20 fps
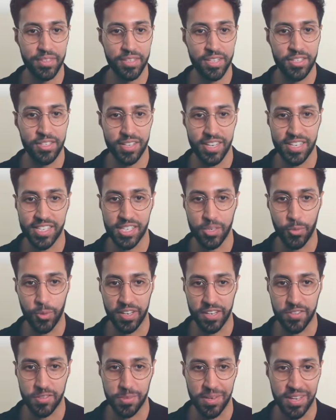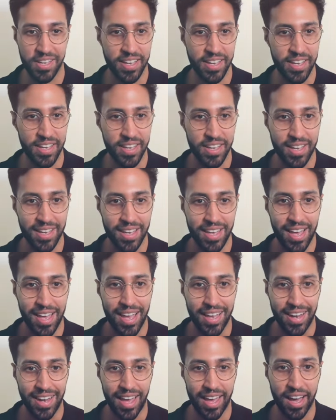So let's see what it gives me.
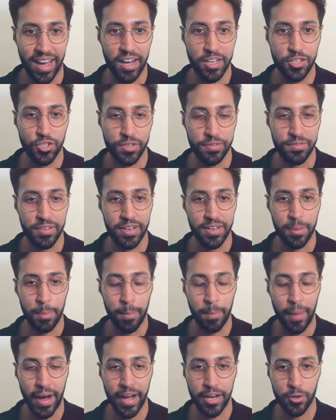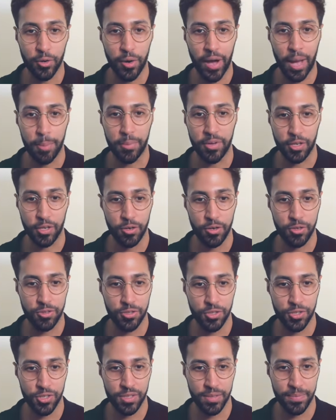An AI-driven micro habit
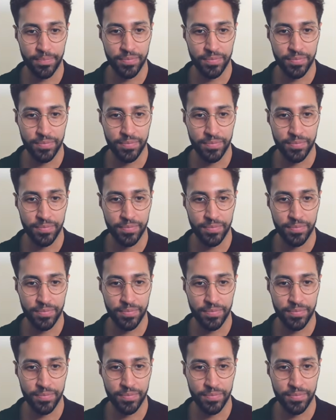coach,